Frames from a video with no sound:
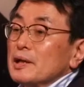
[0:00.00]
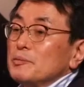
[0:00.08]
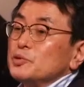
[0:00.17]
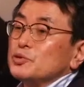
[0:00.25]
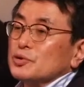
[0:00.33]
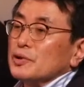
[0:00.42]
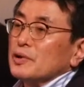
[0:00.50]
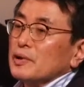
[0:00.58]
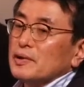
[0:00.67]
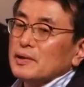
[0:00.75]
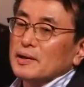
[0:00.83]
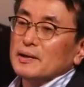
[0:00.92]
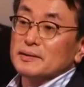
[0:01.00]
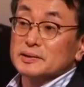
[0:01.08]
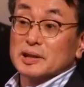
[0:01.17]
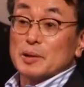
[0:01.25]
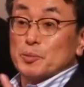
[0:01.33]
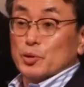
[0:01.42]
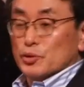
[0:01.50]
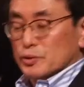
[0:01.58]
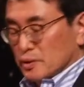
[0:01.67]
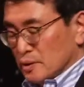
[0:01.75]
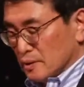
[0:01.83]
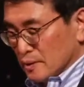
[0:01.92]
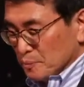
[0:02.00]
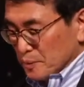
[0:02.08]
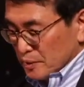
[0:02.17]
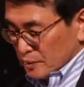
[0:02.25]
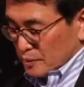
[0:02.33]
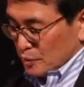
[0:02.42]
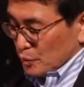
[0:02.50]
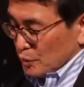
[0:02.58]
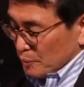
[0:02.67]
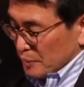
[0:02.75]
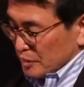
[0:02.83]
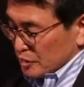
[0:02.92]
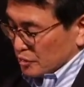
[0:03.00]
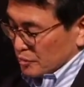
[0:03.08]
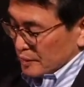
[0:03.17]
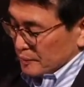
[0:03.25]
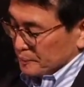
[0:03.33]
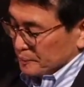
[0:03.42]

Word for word: able to uh, support and min- do the ministry.